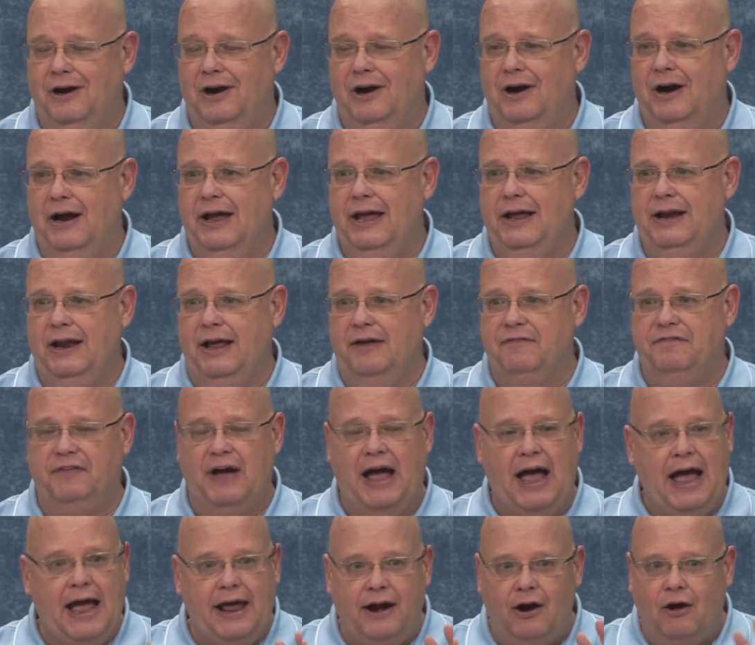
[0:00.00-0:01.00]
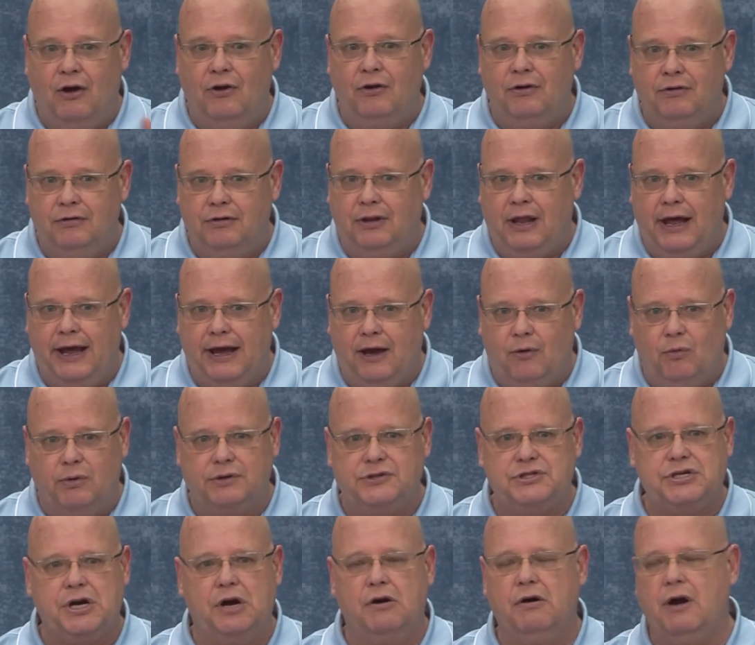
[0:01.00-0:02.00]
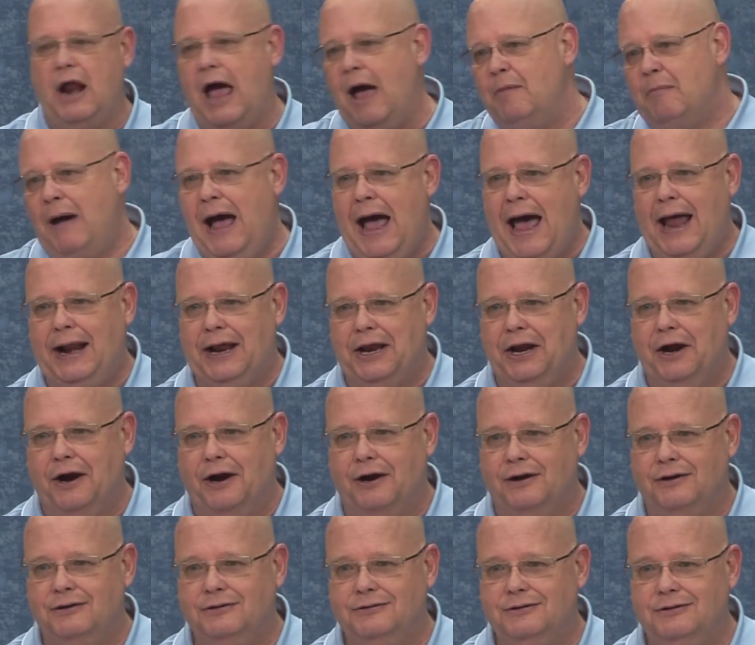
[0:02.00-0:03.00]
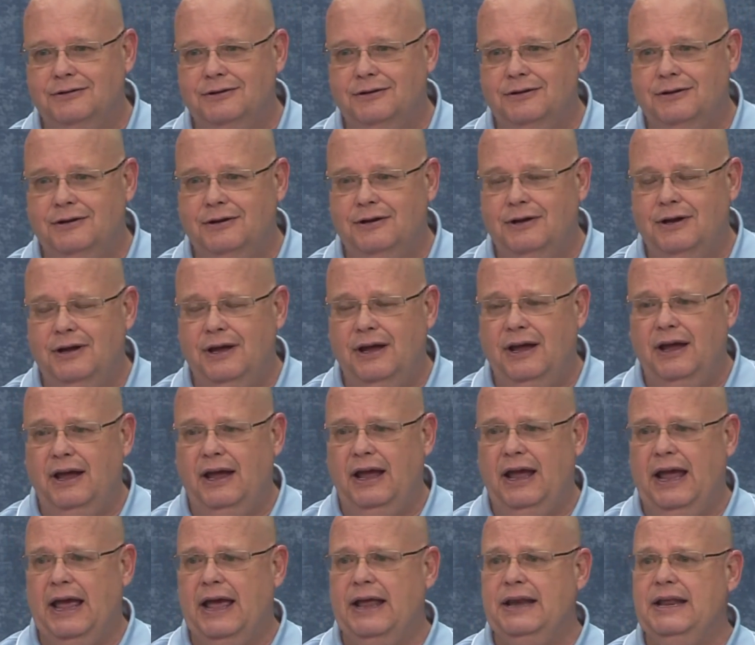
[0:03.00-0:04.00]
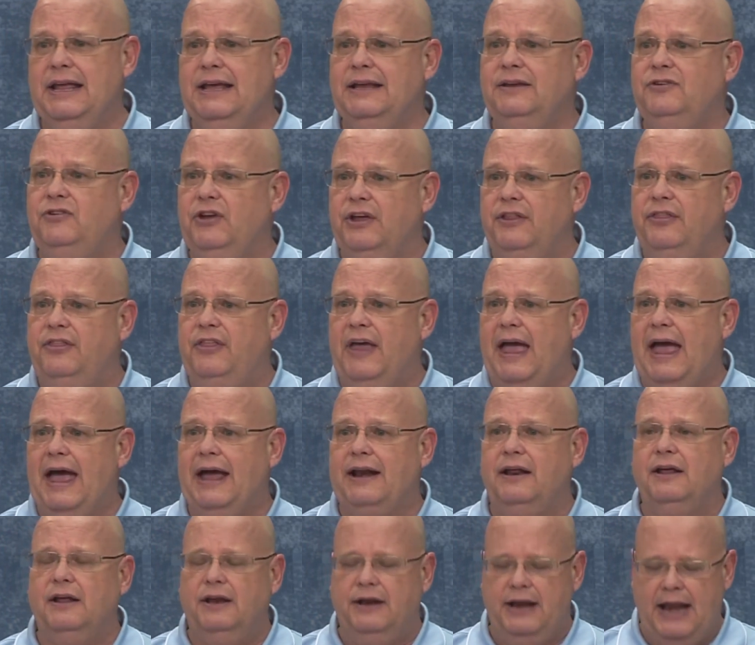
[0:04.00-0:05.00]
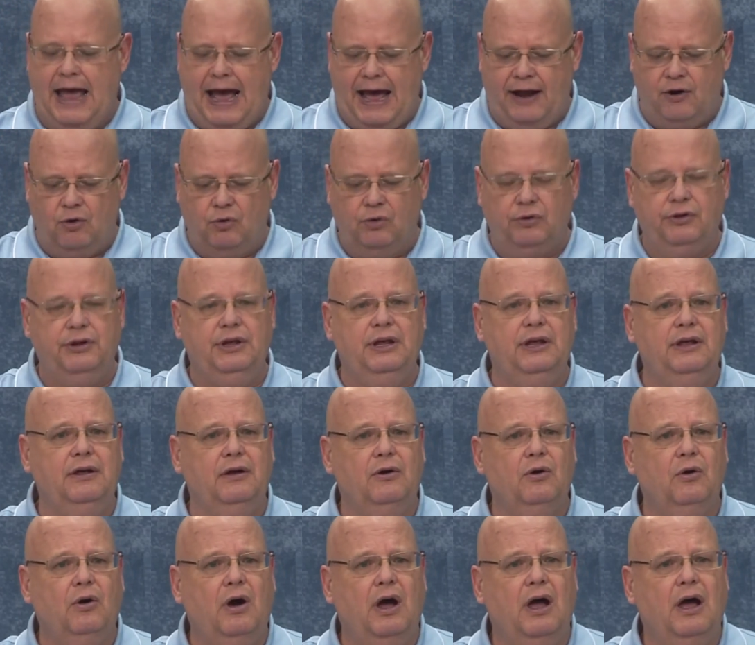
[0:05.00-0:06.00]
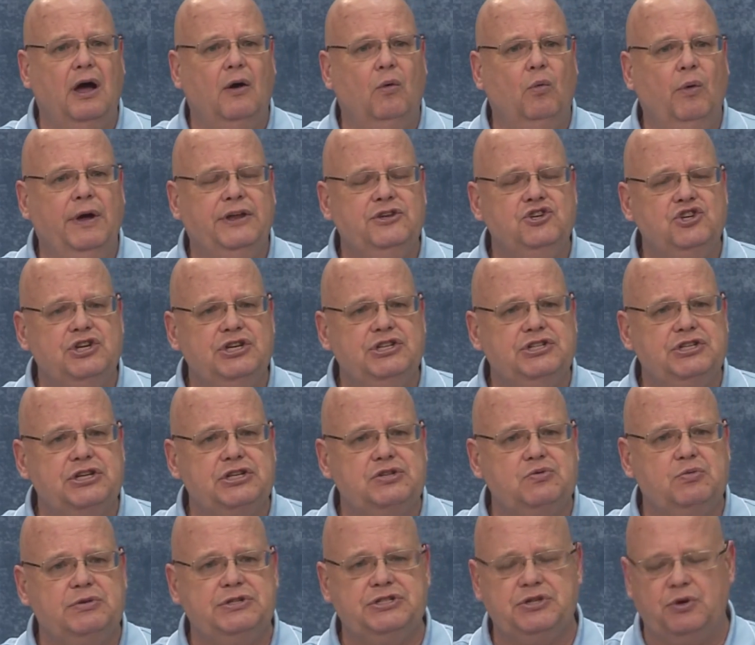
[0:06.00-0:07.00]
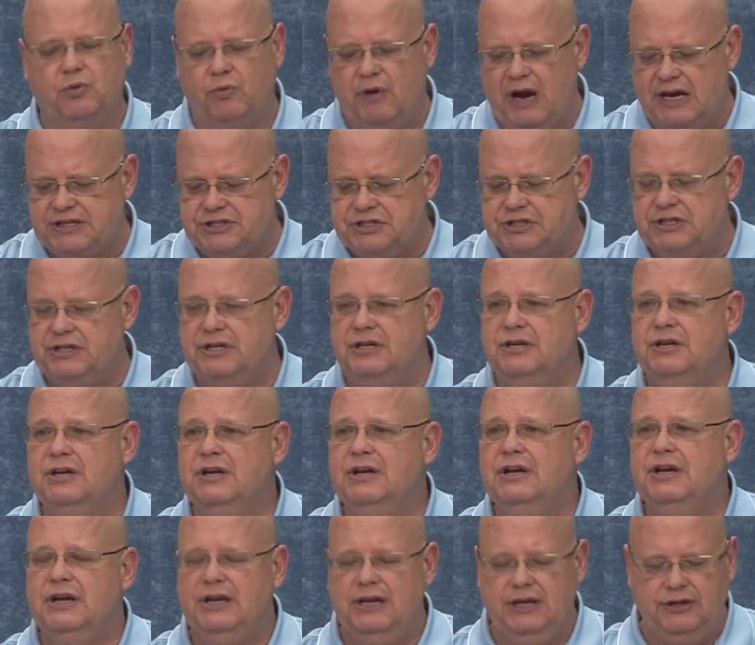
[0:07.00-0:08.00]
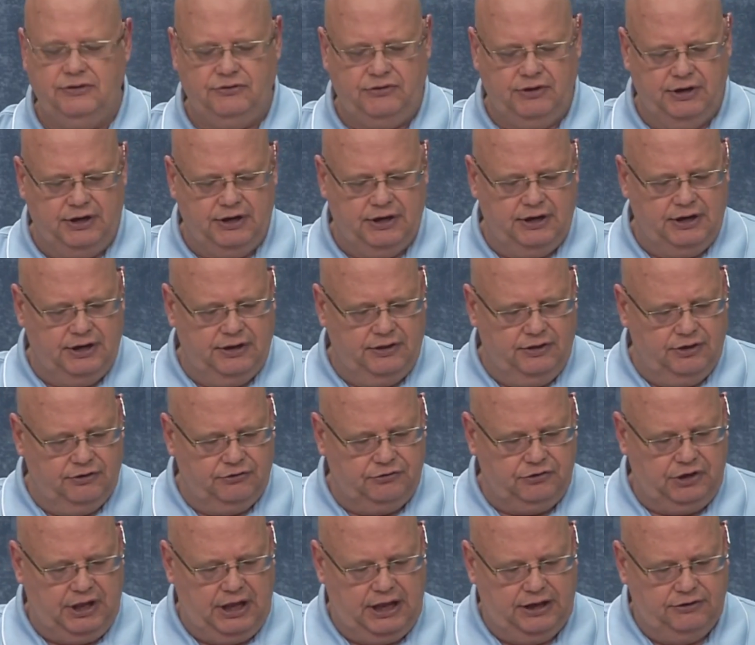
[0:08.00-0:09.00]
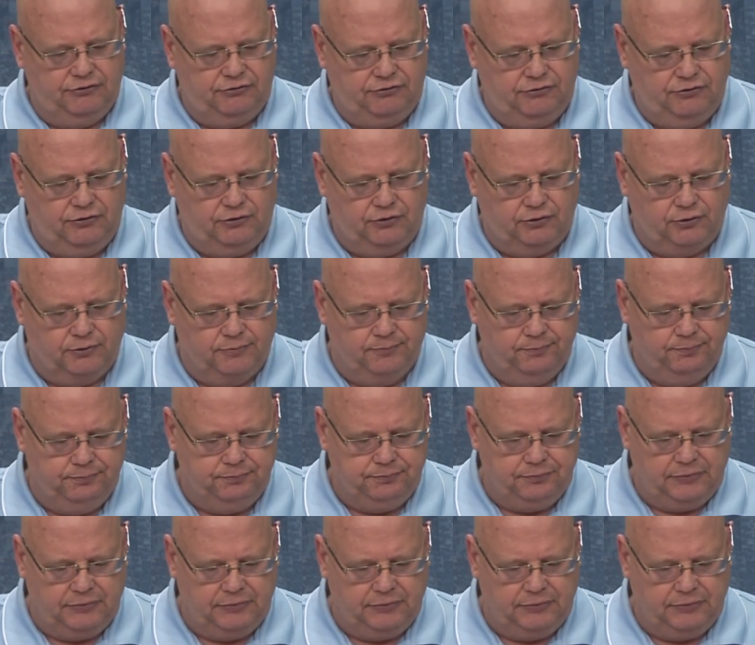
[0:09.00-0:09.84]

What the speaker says: All right, if I don't like what's going on, I'm out of here. And he did that not only when Jesus was arrested, he did it in this case too.